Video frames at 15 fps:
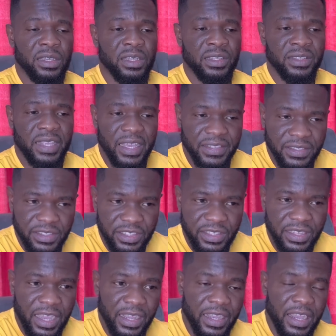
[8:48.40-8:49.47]
test
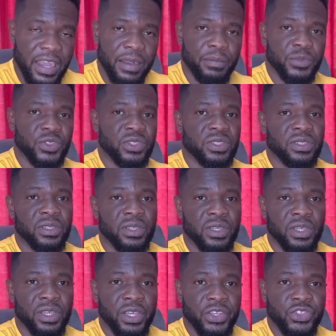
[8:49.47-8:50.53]
that comes
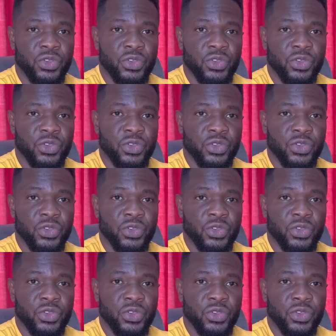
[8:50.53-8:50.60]
is